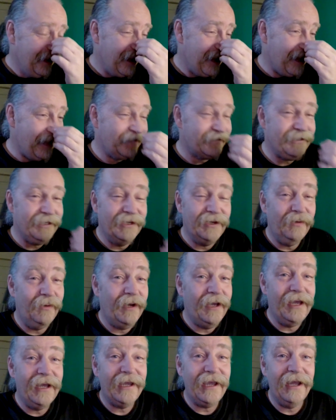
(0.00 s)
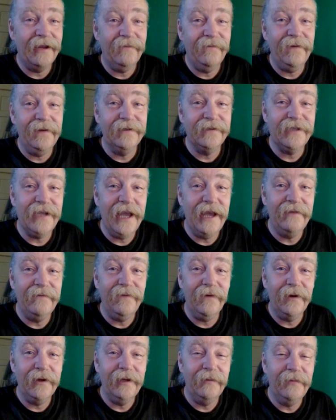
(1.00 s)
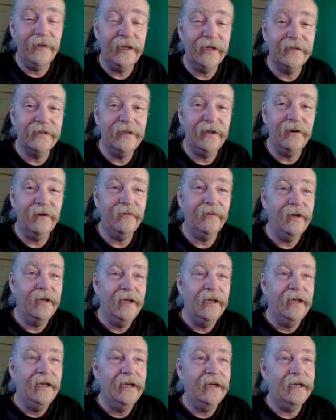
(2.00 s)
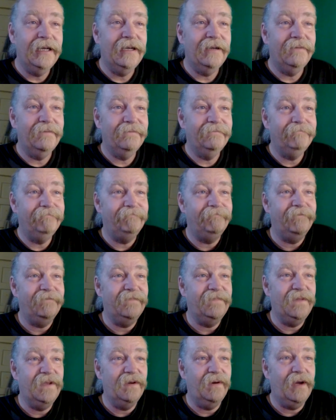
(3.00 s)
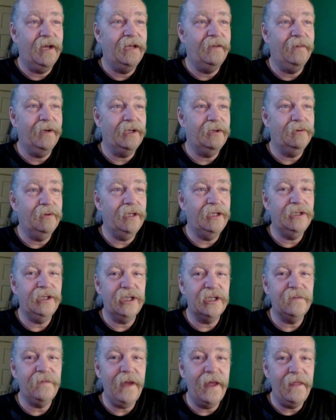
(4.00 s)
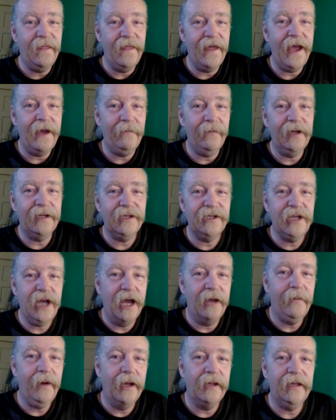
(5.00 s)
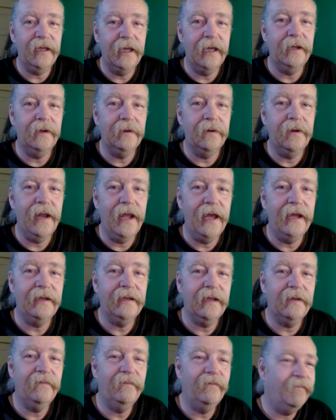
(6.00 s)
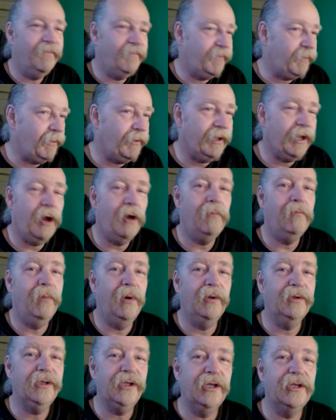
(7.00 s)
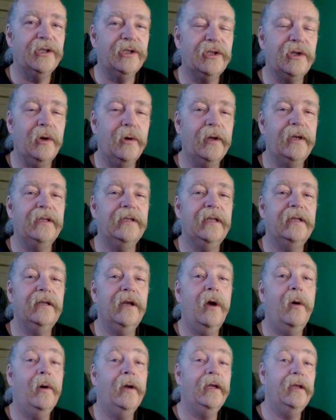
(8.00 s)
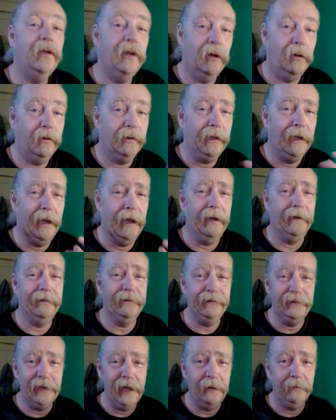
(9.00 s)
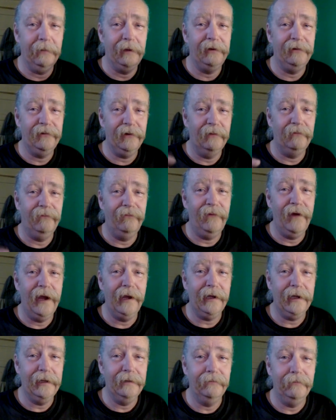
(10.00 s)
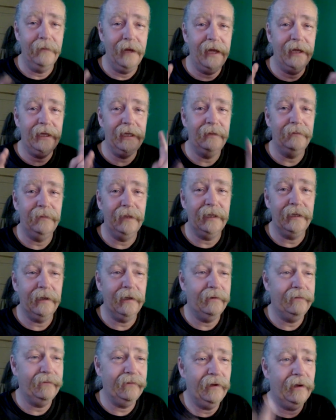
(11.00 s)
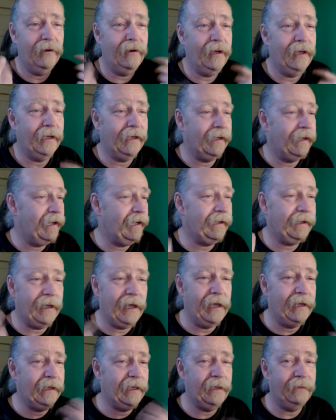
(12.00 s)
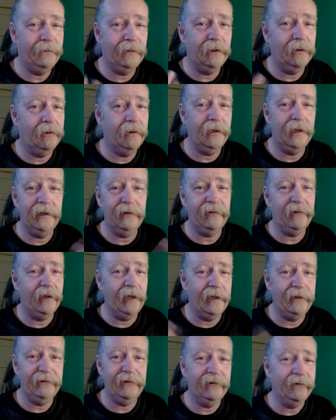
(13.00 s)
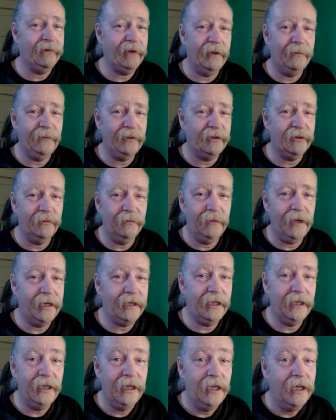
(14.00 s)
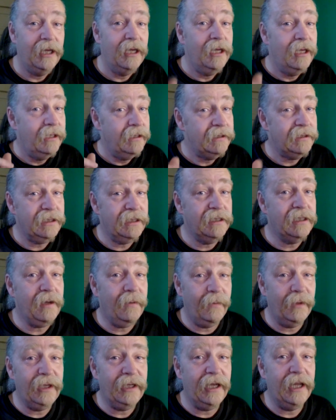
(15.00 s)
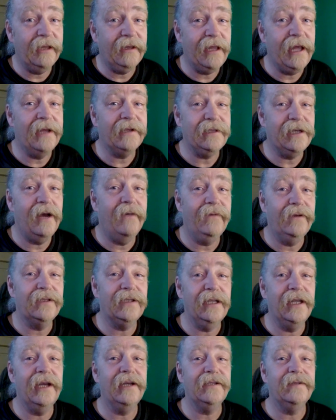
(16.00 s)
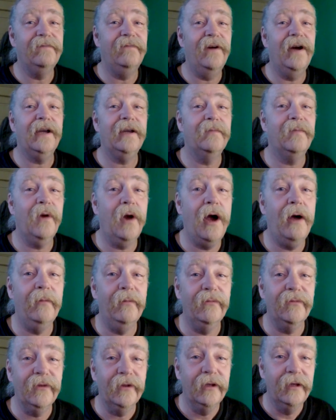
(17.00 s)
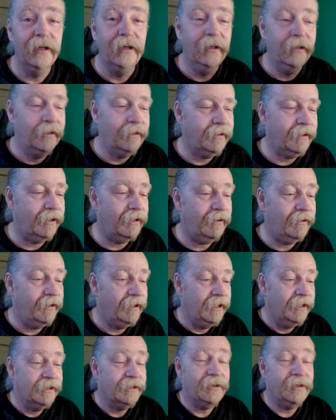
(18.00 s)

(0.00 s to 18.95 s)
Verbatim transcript: Actually, in a way, I kind of feel sad for you because you know, uh, you know, anybody who needs to spend that much time on the internet throwing out bullshit stories and going, you know, yeah, send me some fucking money because you know I I can't keep doing this unless you send me some money. Somebody like that's obviously got some fucking problems, you know.